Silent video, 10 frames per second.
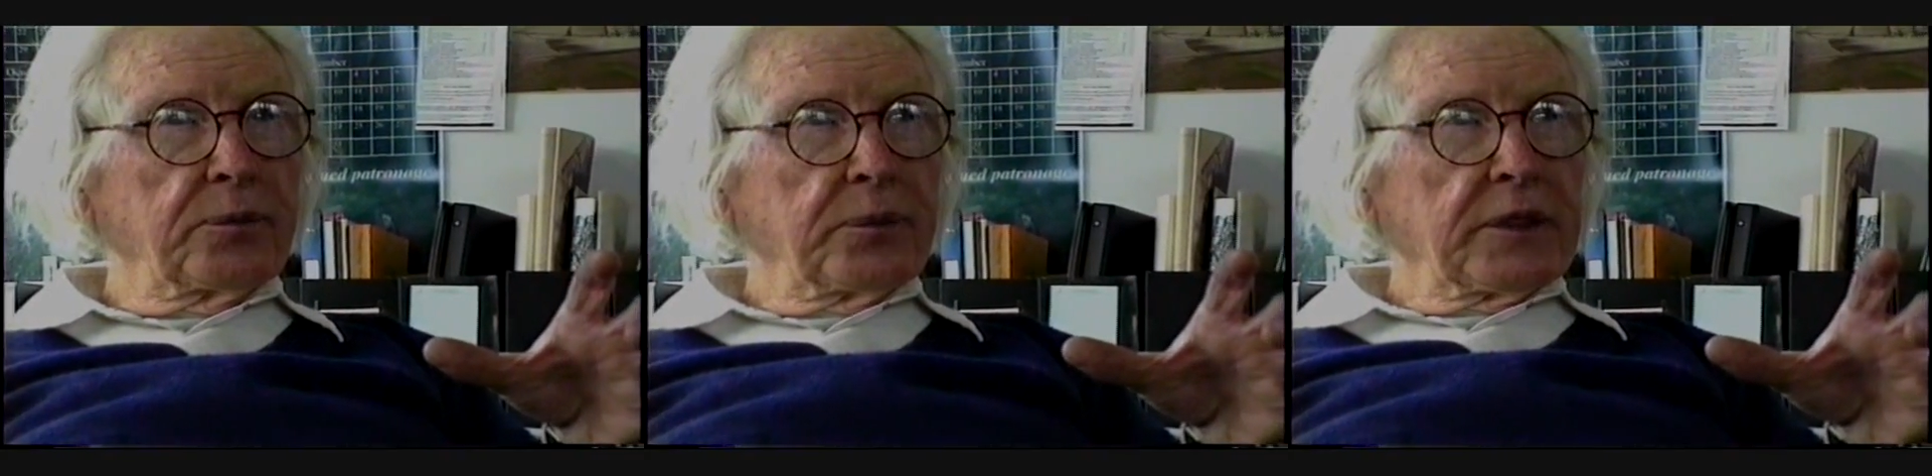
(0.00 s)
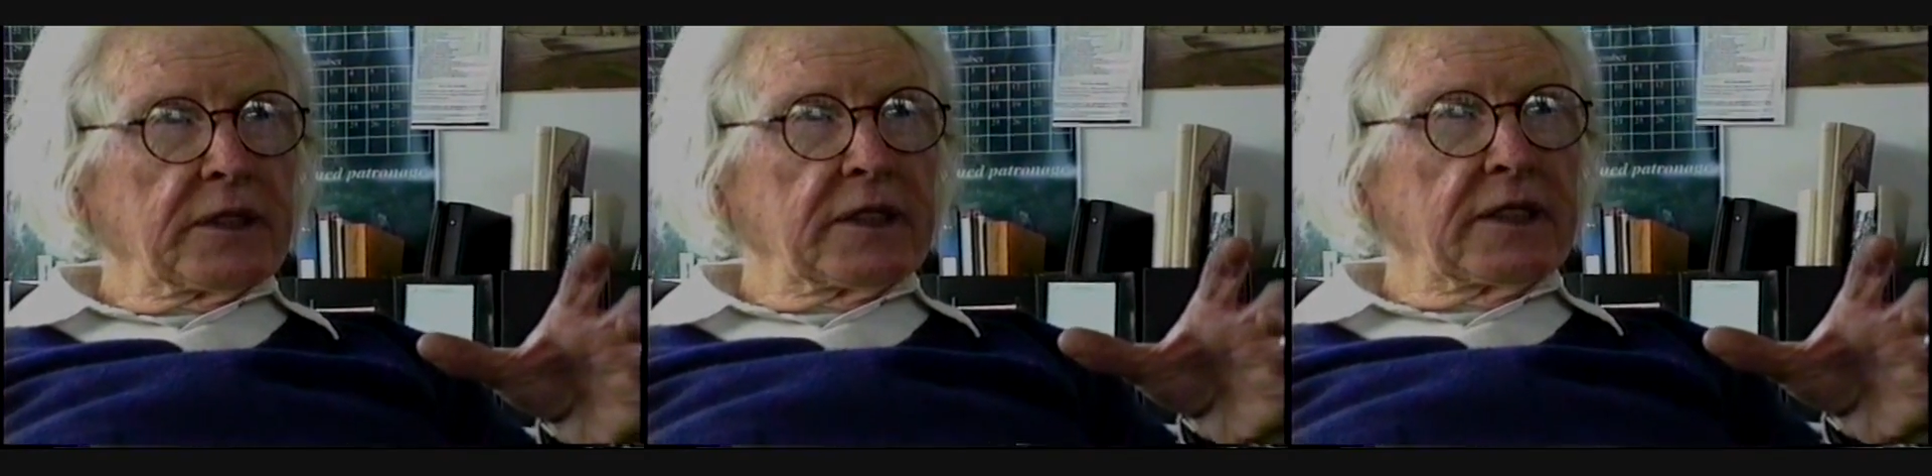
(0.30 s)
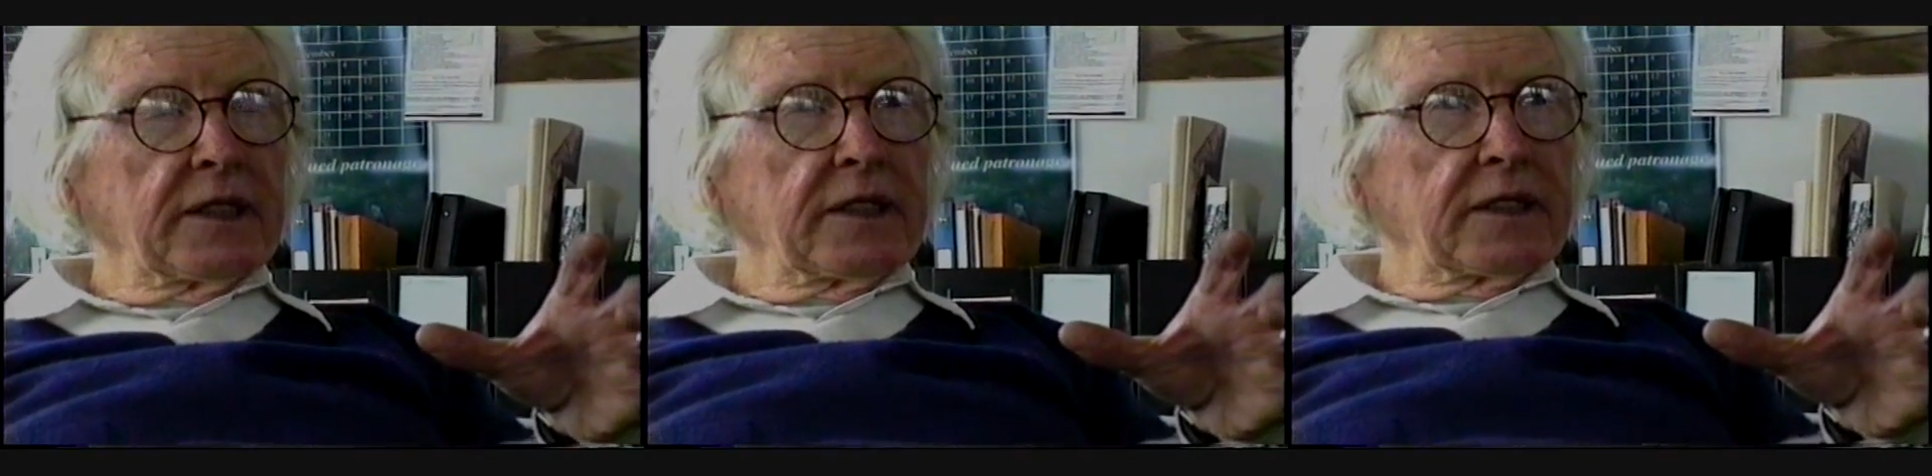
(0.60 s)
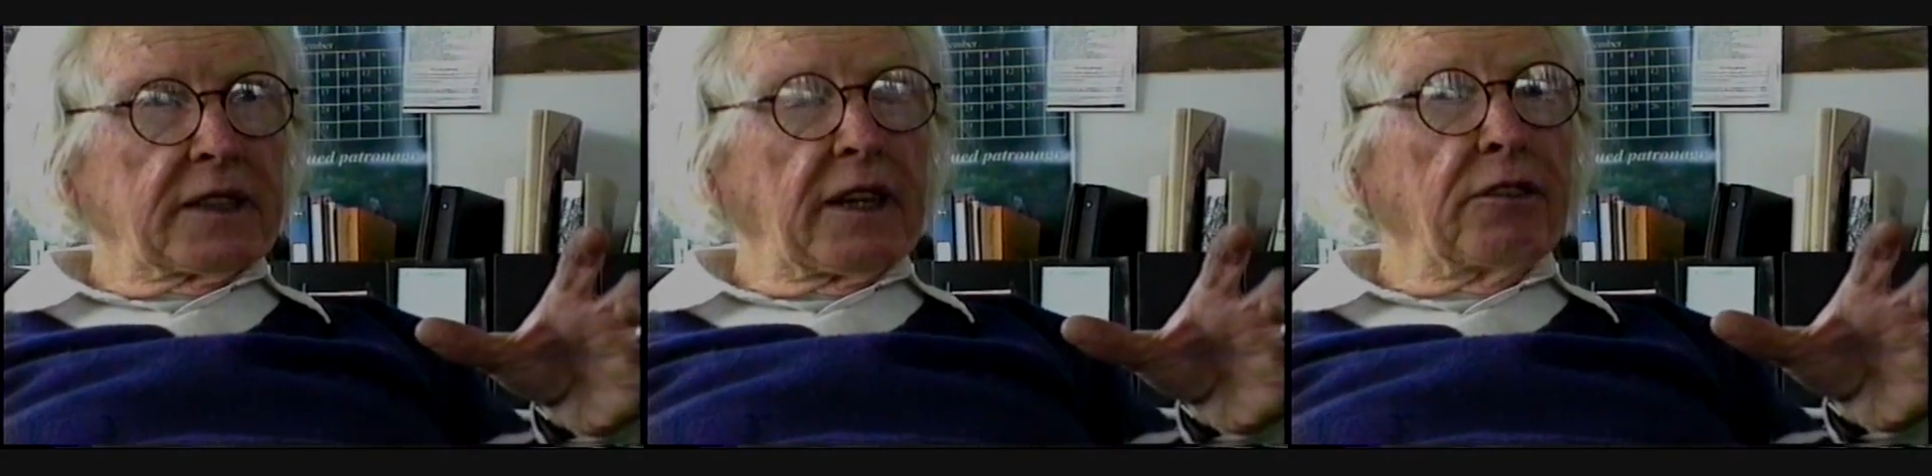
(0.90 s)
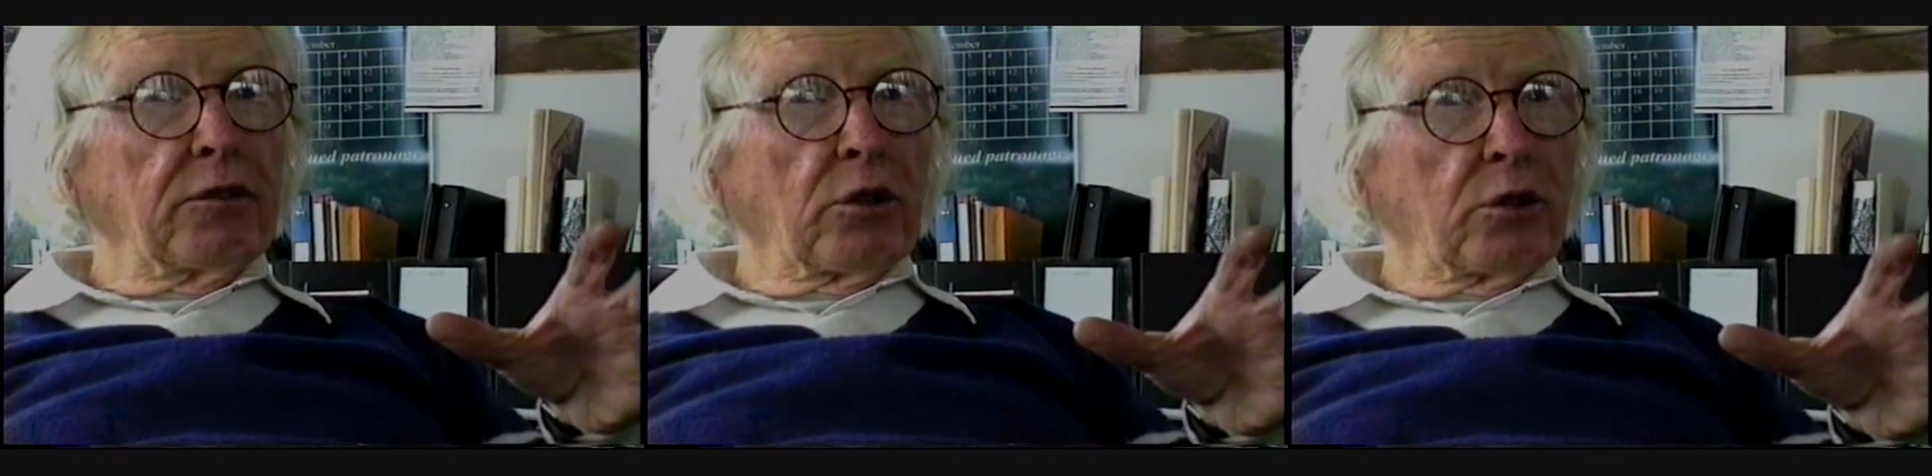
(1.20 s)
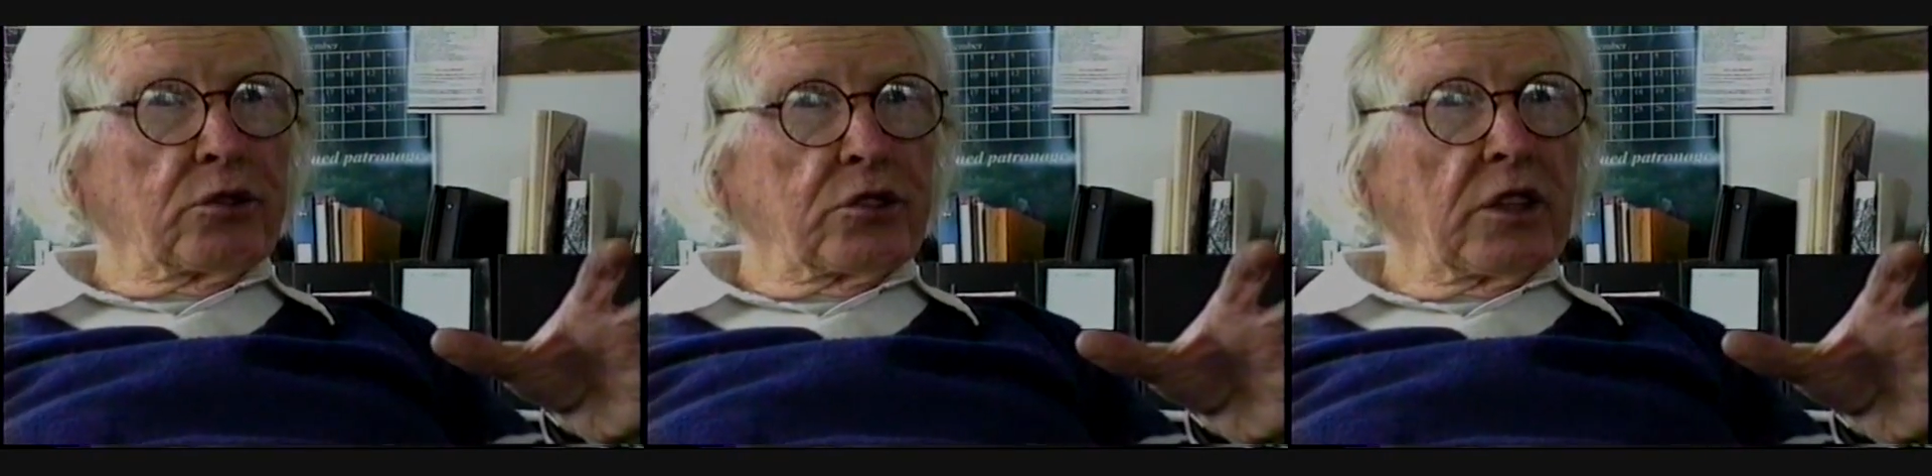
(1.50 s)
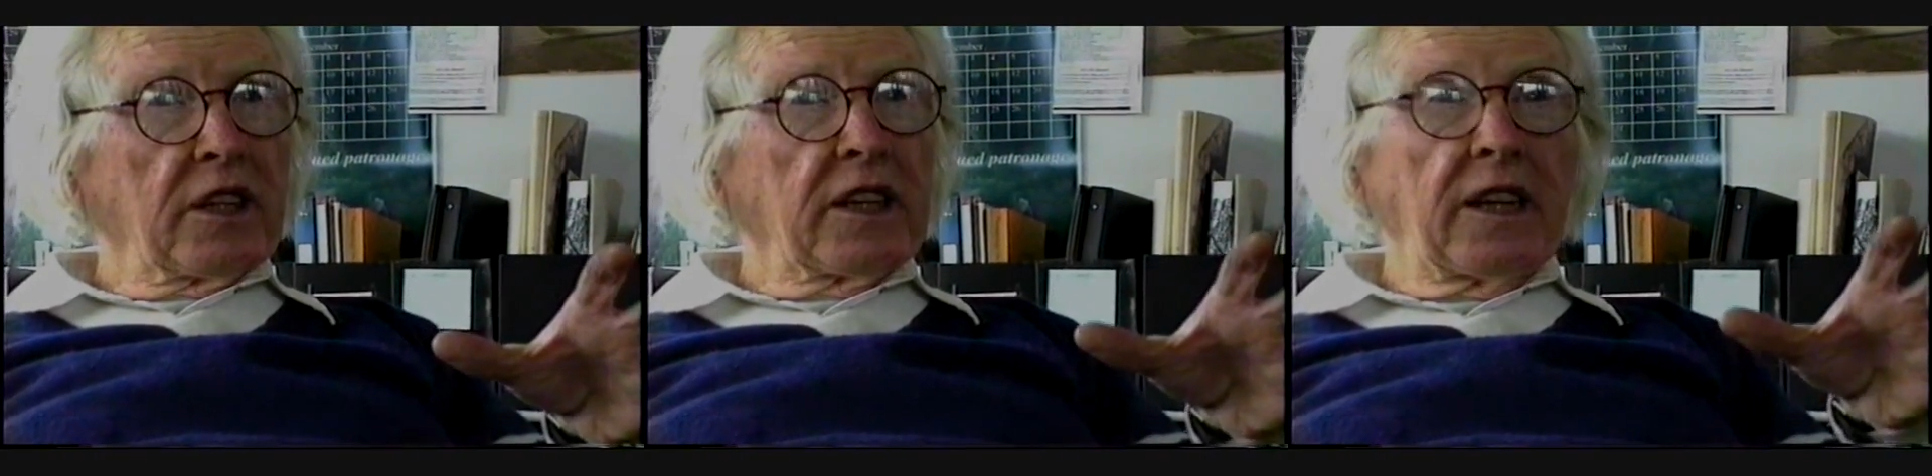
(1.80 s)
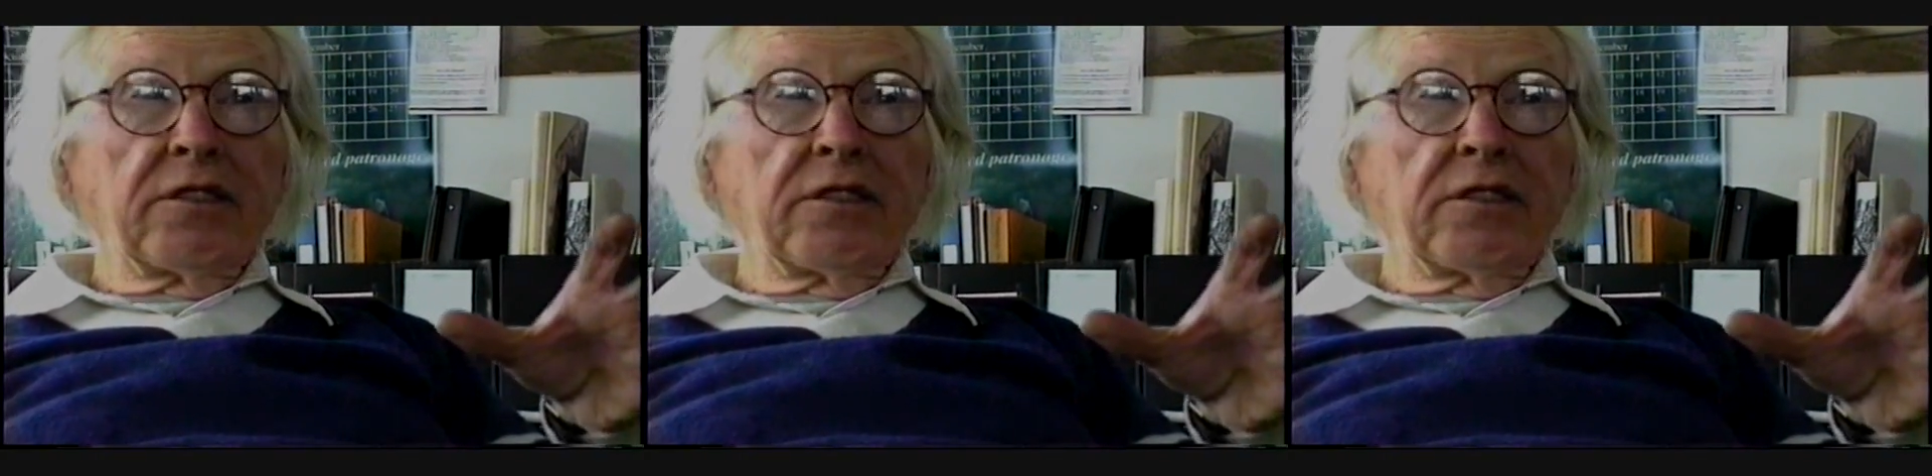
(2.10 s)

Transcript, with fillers: out and Kevin Roche.